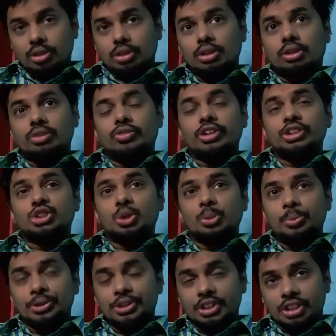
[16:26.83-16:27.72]
When
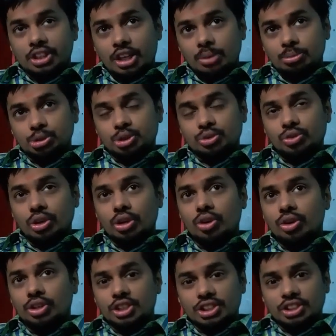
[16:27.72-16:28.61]
Jupiter comes to
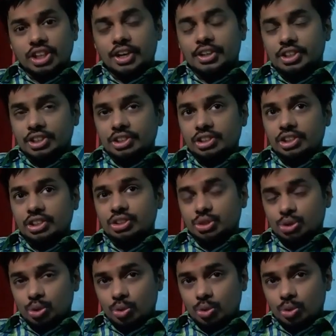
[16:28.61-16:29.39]
Virgo, it is 18 years.